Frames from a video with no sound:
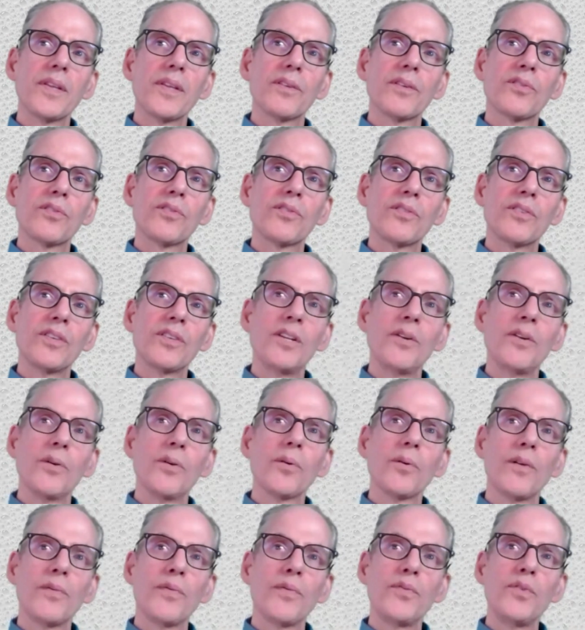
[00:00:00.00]

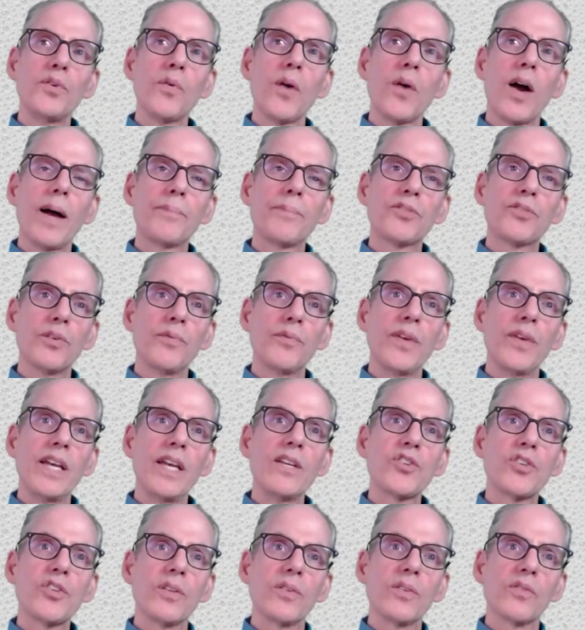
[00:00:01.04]
a few
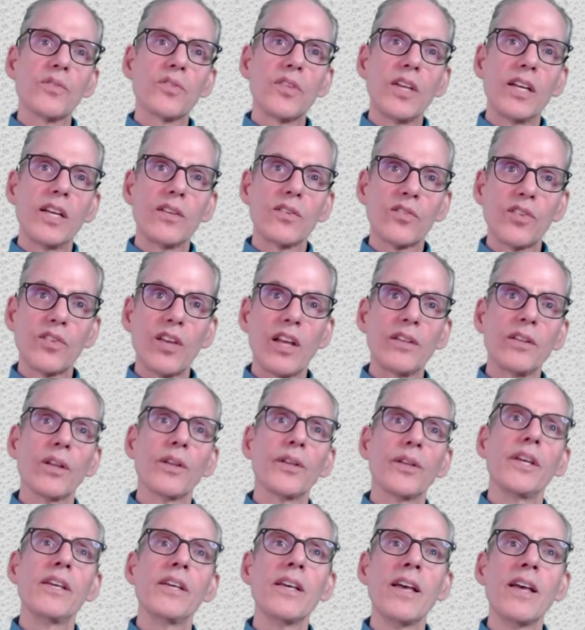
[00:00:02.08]
observations that
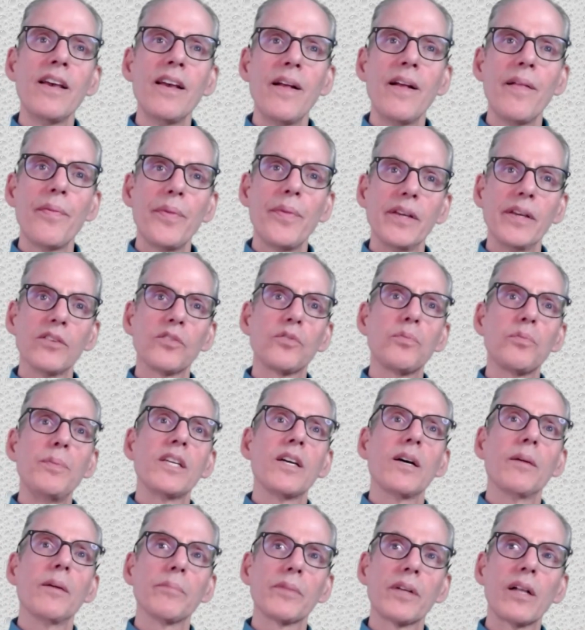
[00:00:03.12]
suddenly things
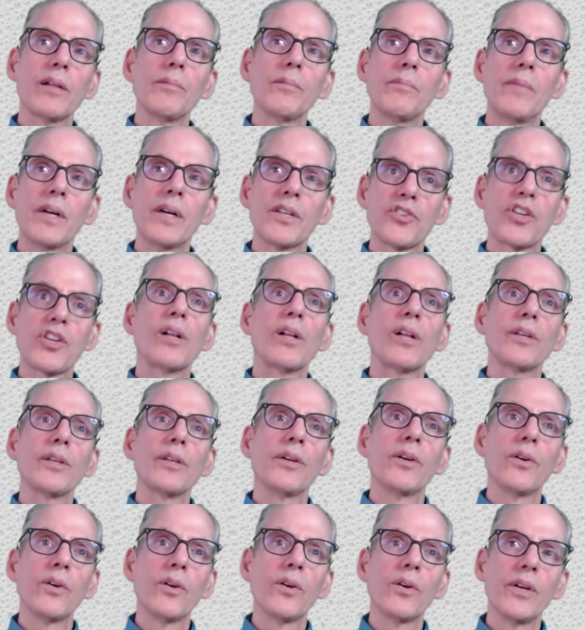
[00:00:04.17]
become much
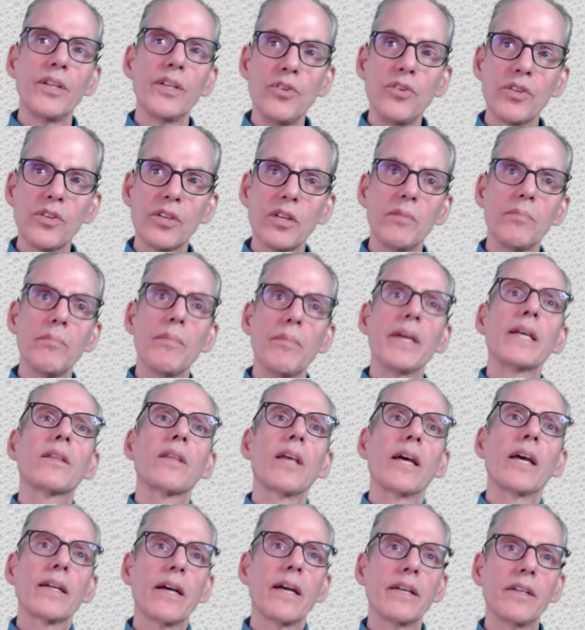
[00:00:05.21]
clearer and you can make
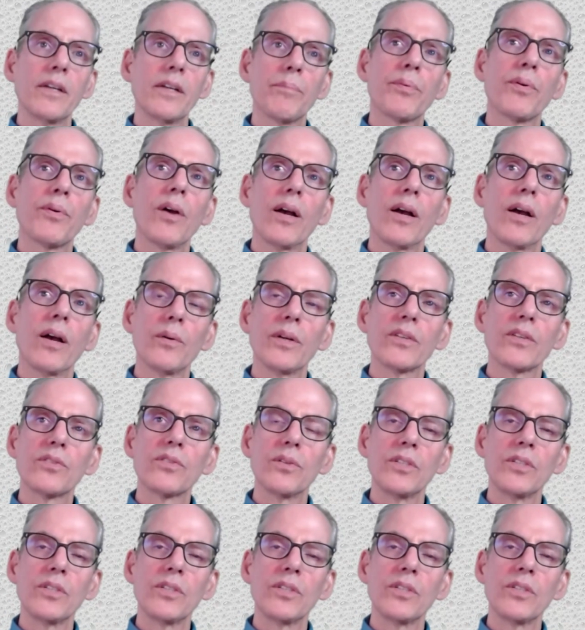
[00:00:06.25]
that kind of progress.